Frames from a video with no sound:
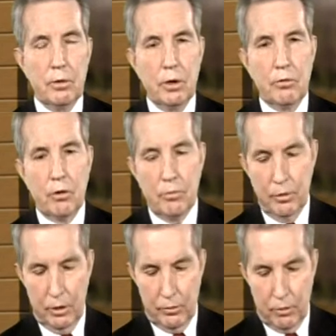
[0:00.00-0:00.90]
in
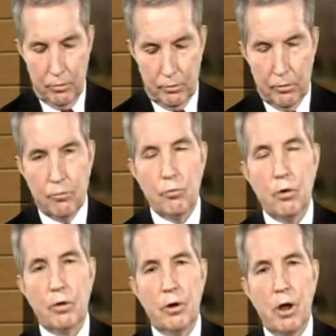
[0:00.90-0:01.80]
terms of
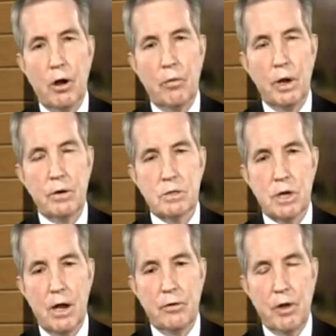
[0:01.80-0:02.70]
whether or not our rate
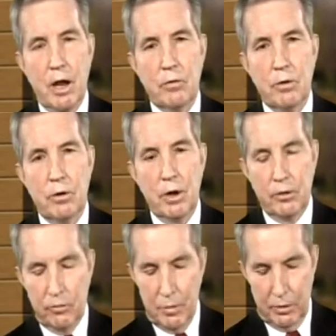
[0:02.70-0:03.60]
design is adequate or
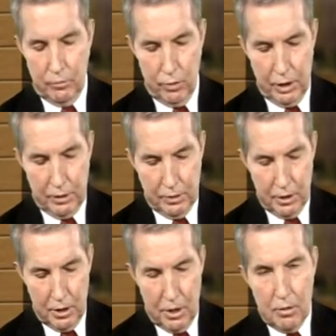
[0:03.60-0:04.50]
needs to be tweaked
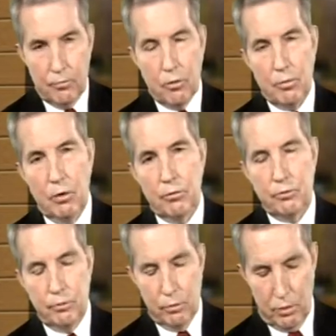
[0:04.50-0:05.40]
for both
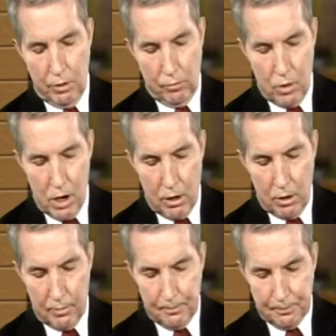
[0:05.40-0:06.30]
sewer and
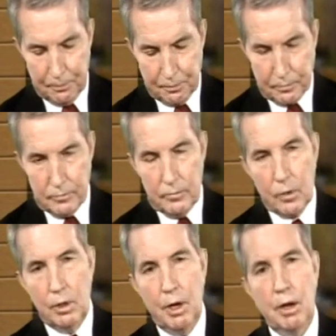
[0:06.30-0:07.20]
water.
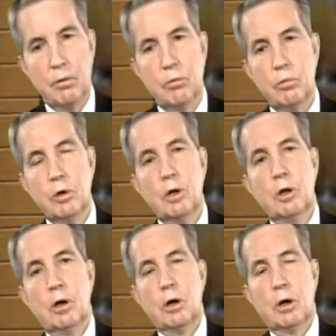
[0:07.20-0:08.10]
And
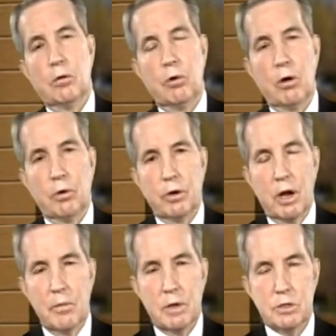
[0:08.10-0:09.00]
while we're
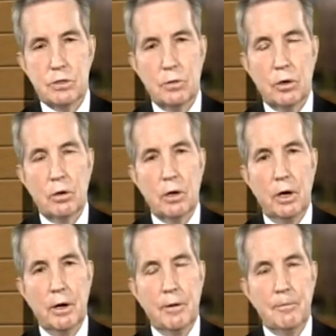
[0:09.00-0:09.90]
talking about sewer,
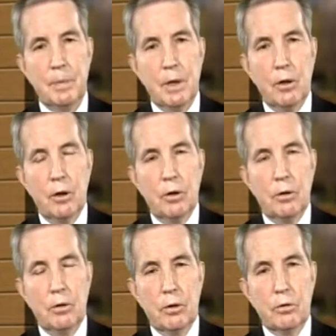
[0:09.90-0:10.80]

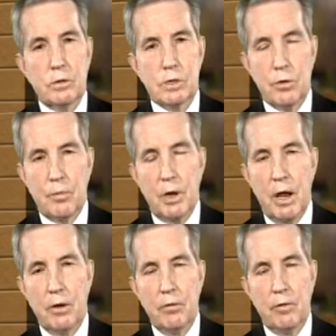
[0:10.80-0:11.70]
the sewer
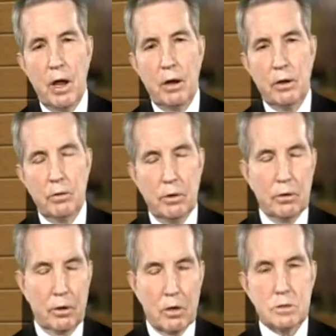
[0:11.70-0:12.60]
plant in Nevada, in
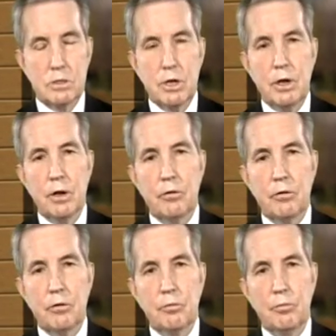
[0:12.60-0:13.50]
Carson City,
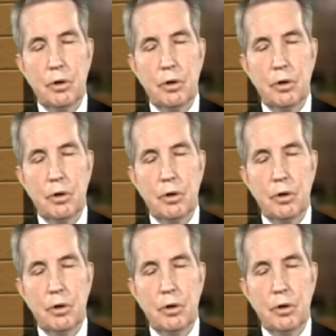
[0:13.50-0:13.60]
is